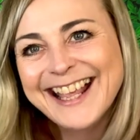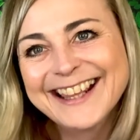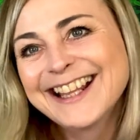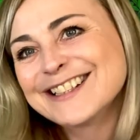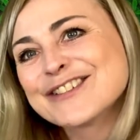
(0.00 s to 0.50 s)

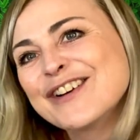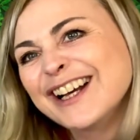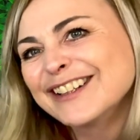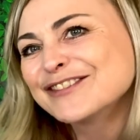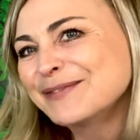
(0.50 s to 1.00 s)
And that's
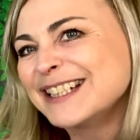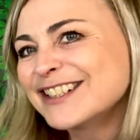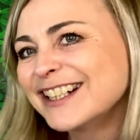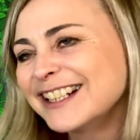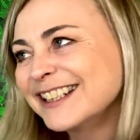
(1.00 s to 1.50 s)
why I've been
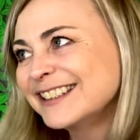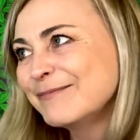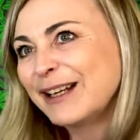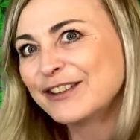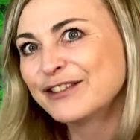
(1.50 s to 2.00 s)
trying to
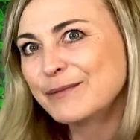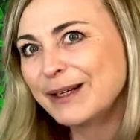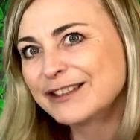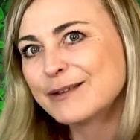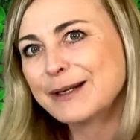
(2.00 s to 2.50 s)
make you feel
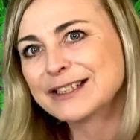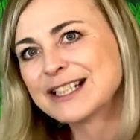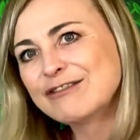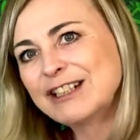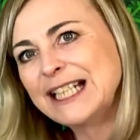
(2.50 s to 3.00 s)
better
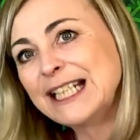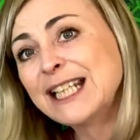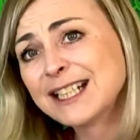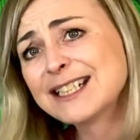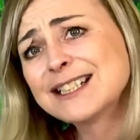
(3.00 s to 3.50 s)
about it,
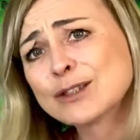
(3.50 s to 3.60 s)
really, because